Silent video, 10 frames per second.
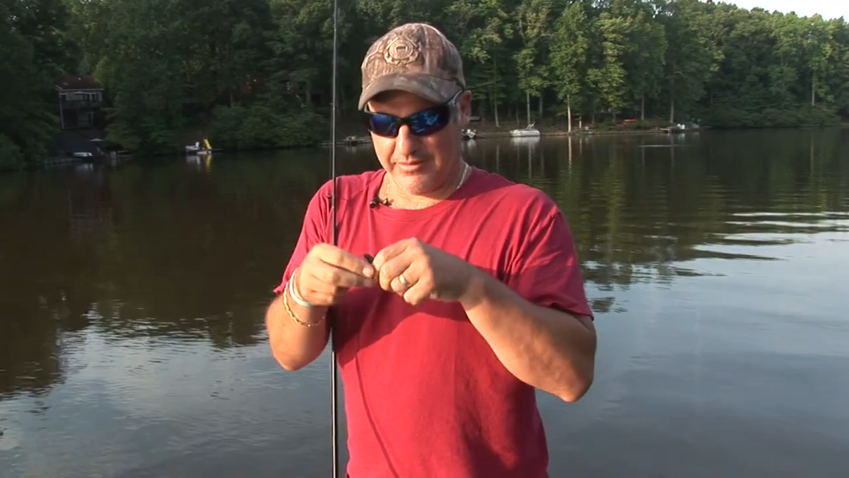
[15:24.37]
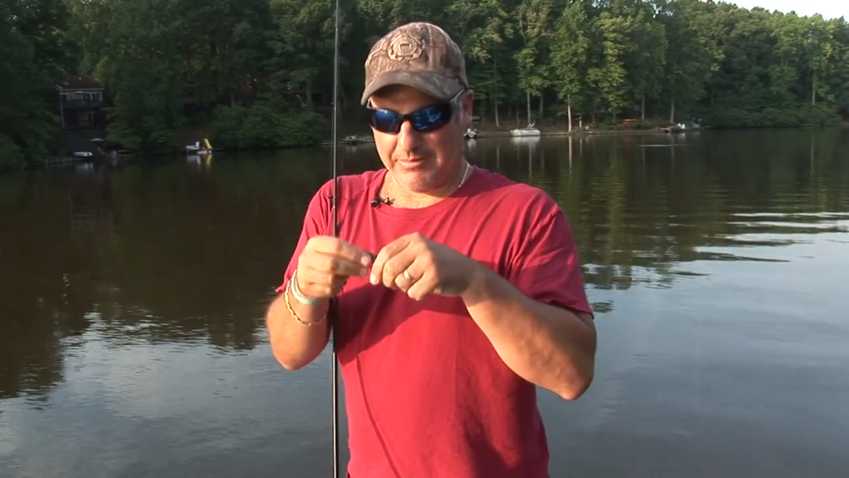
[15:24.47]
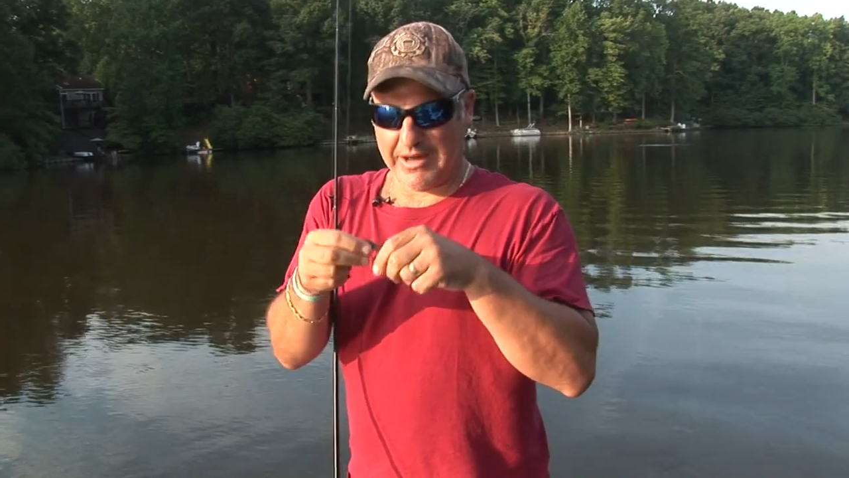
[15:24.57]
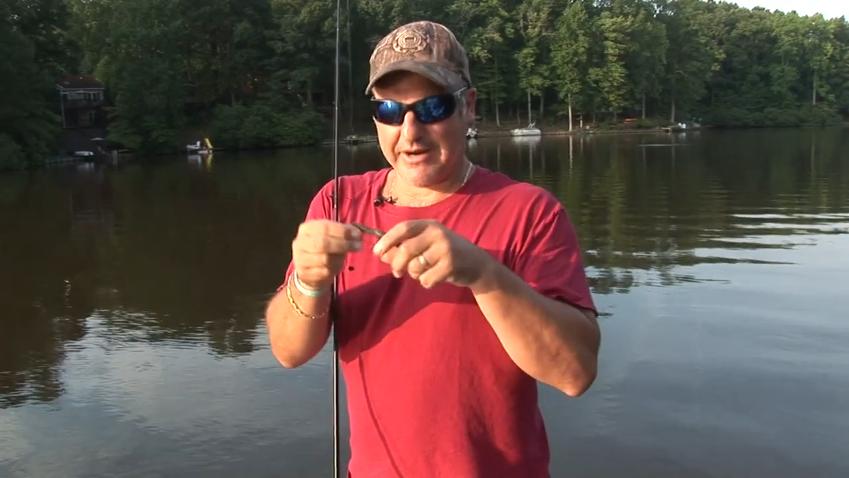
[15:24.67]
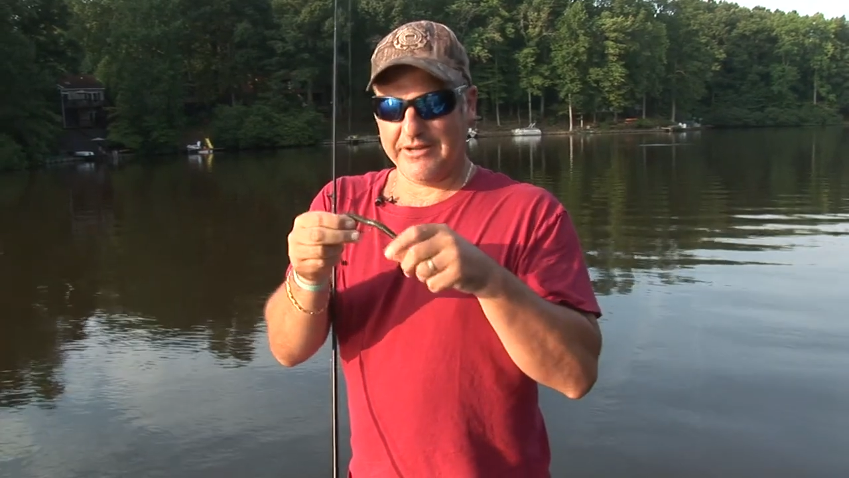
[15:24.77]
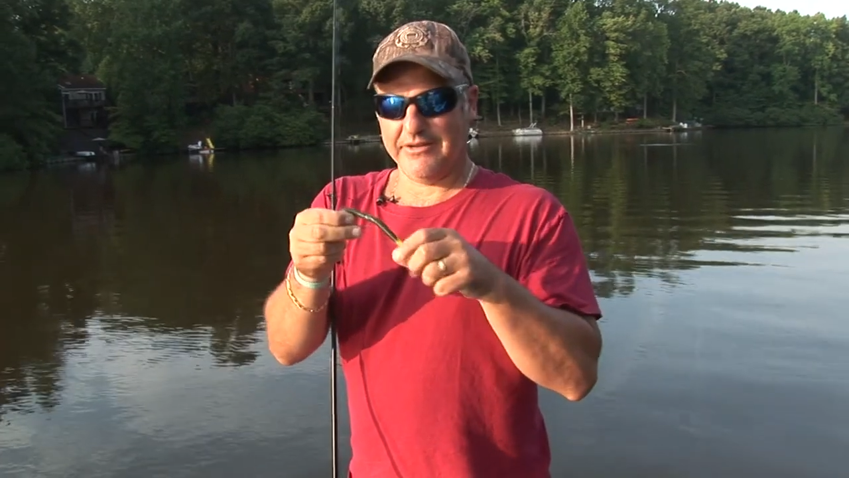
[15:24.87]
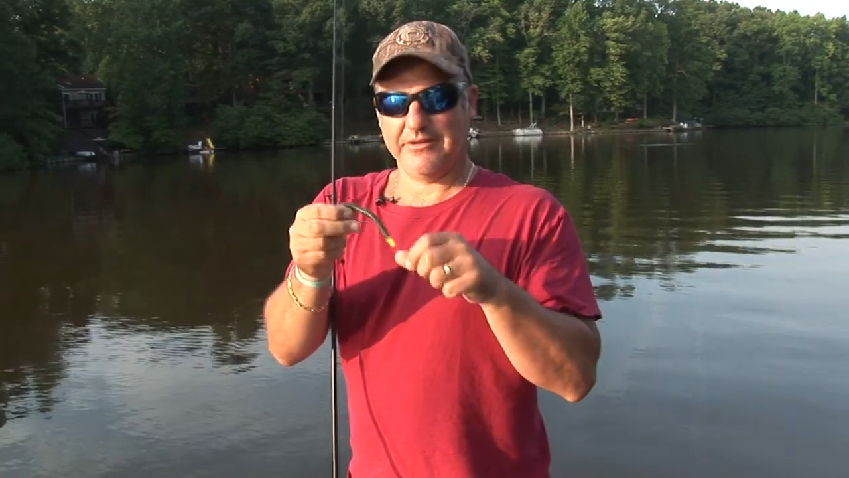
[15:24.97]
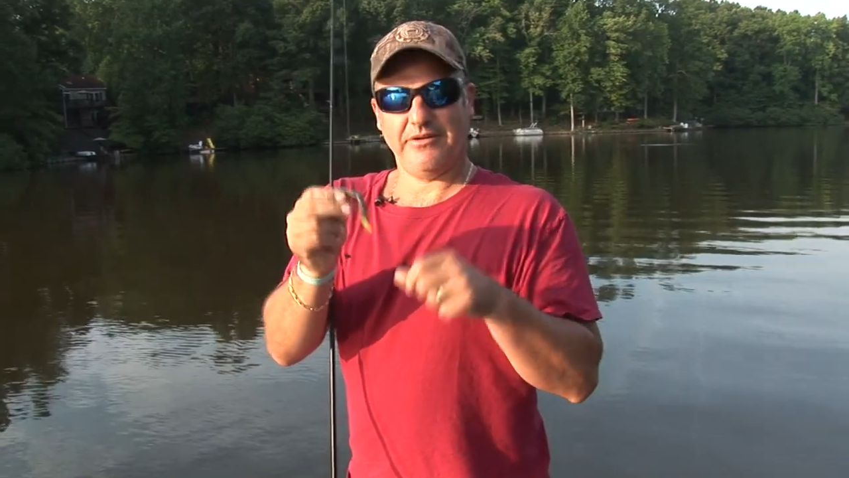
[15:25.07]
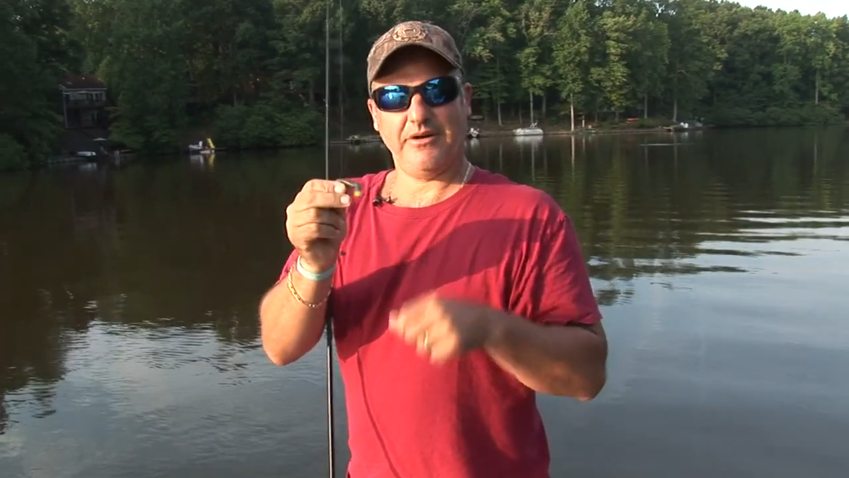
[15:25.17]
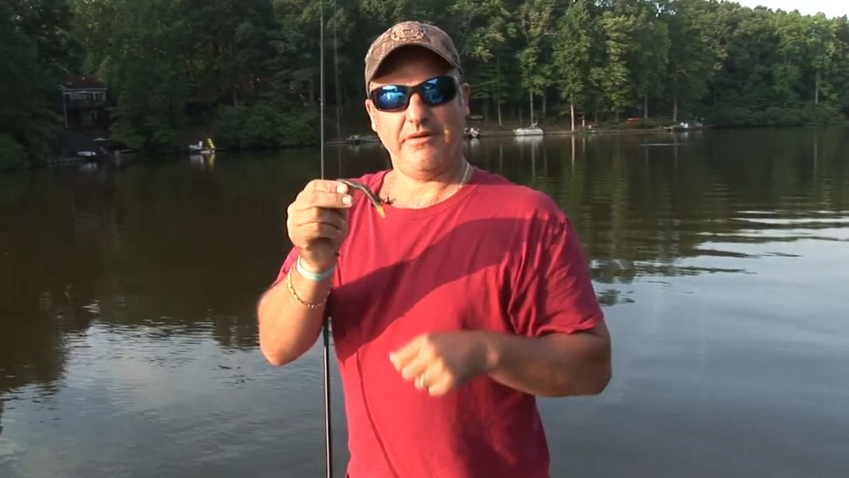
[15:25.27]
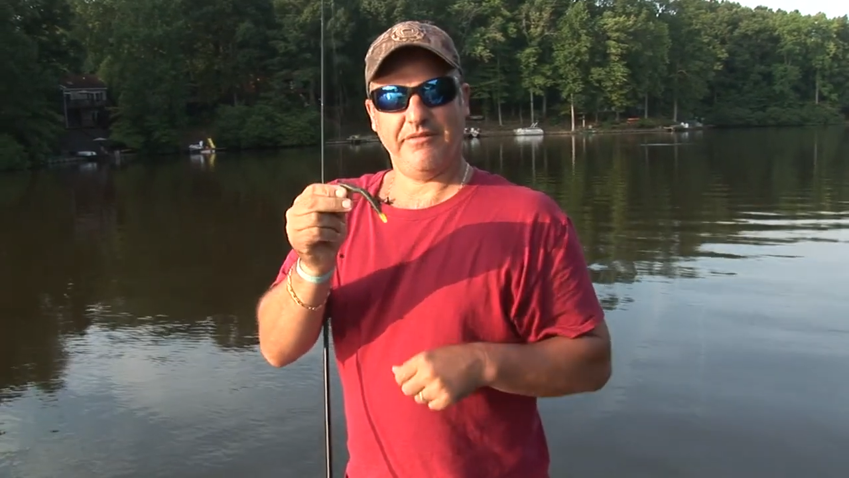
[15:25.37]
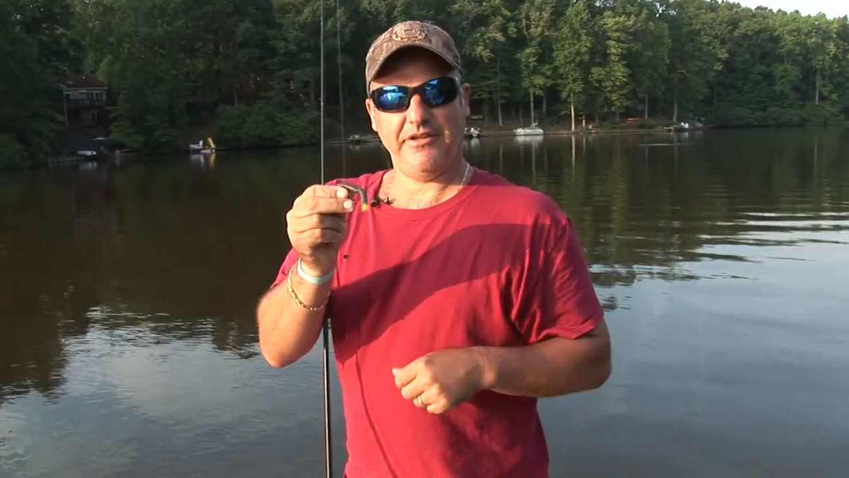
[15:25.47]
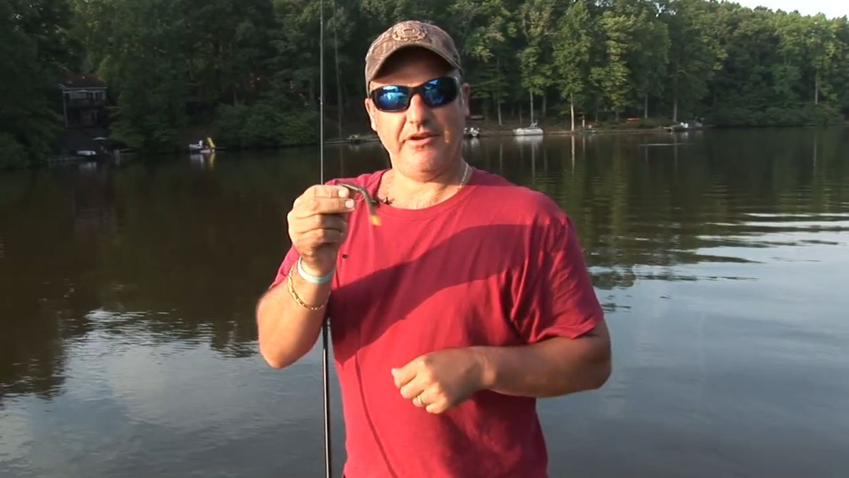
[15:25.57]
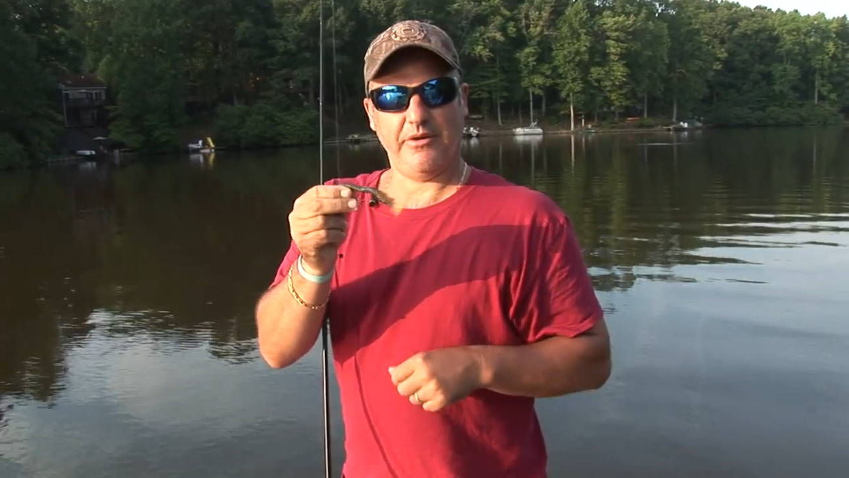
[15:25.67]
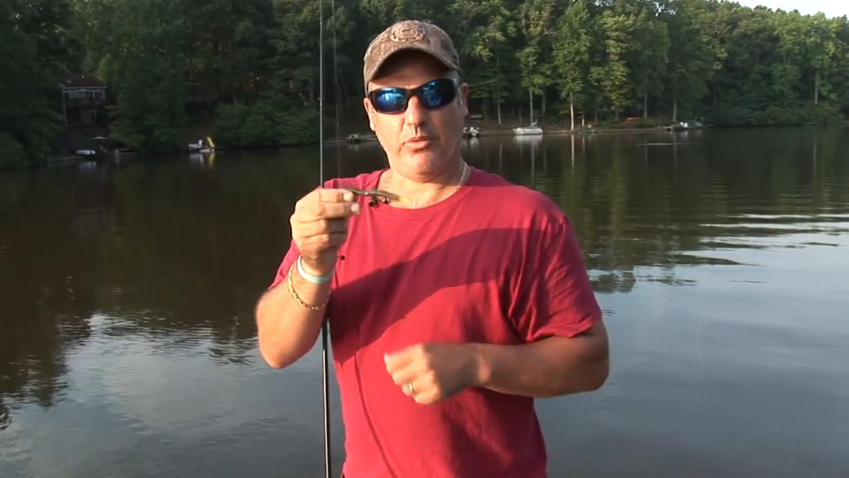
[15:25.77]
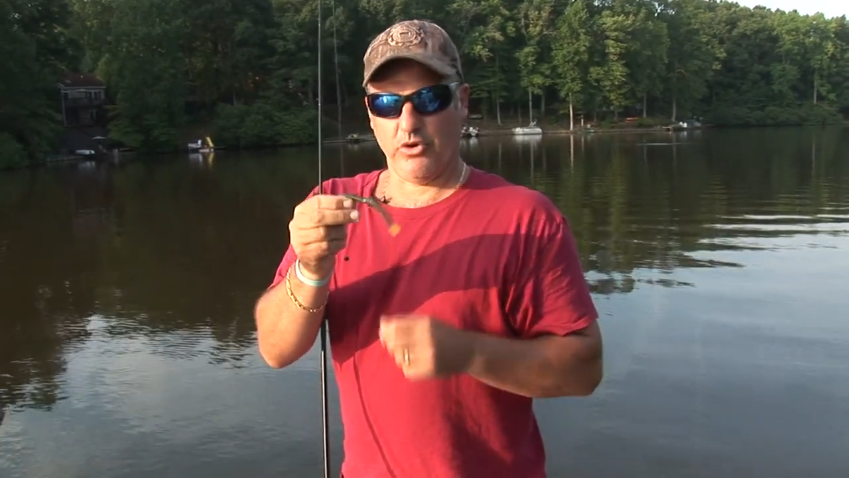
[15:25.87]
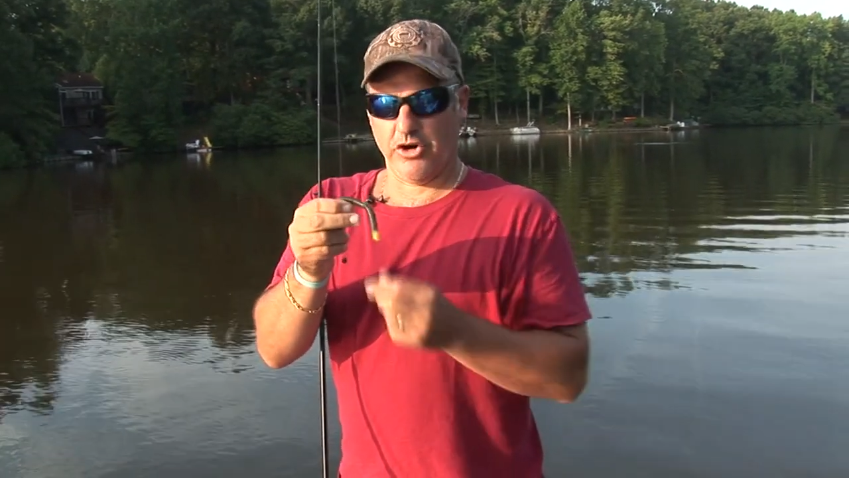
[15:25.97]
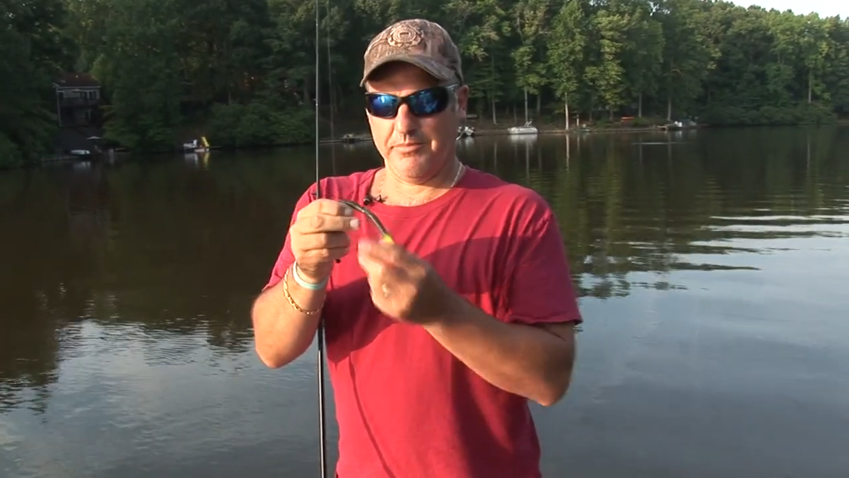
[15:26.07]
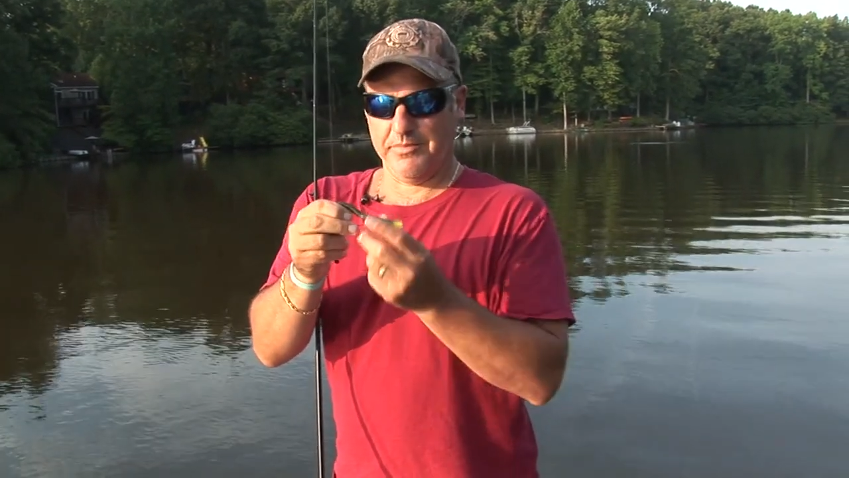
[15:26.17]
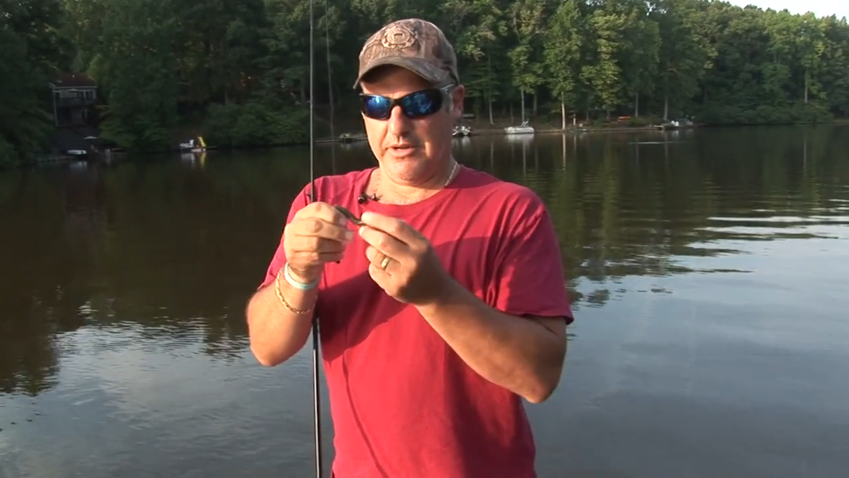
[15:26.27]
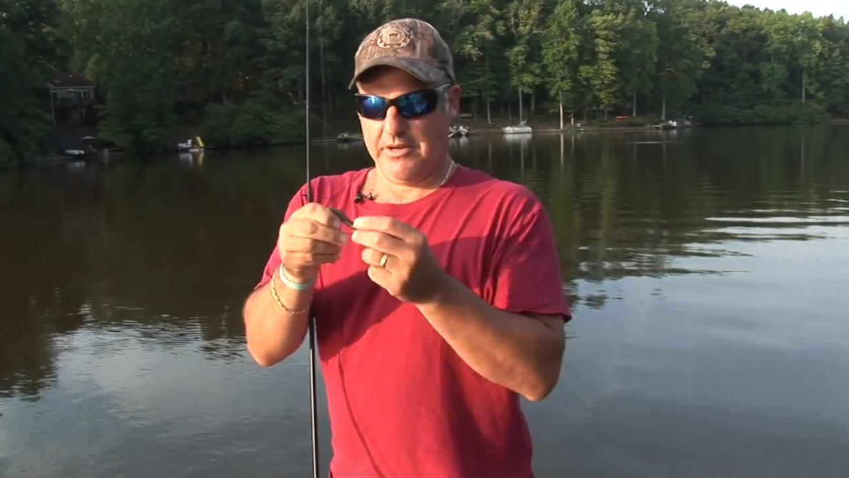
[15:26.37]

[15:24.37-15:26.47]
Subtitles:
body of the worm